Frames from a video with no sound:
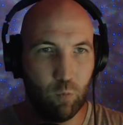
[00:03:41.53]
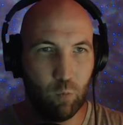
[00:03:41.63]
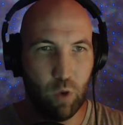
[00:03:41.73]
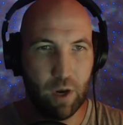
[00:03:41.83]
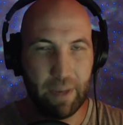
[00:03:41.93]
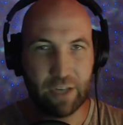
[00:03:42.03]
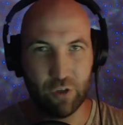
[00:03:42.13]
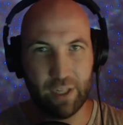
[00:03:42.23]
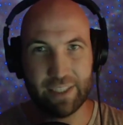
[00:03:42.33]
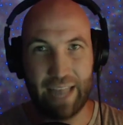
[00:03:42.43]
want to make sure
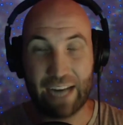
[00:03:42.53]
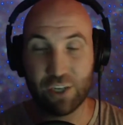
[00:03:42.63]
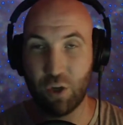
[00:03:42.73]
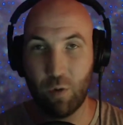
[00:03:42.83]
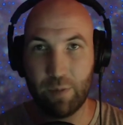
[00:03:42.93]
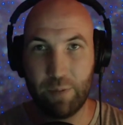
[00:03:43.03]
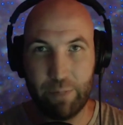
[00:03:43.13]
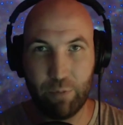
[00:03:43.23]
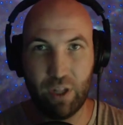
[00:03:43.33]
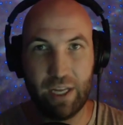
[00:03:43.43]
that it's actually going to
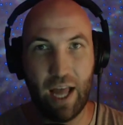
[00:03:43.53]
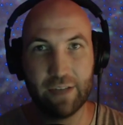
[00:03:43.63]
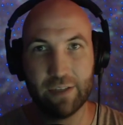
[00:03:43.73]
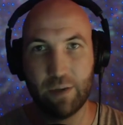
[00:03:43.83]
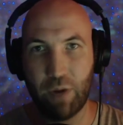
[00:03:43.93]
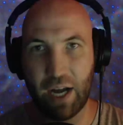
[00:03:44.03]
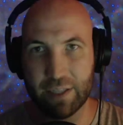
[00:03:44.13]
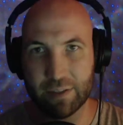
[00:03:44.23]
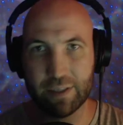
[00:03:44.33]
people and not to bots,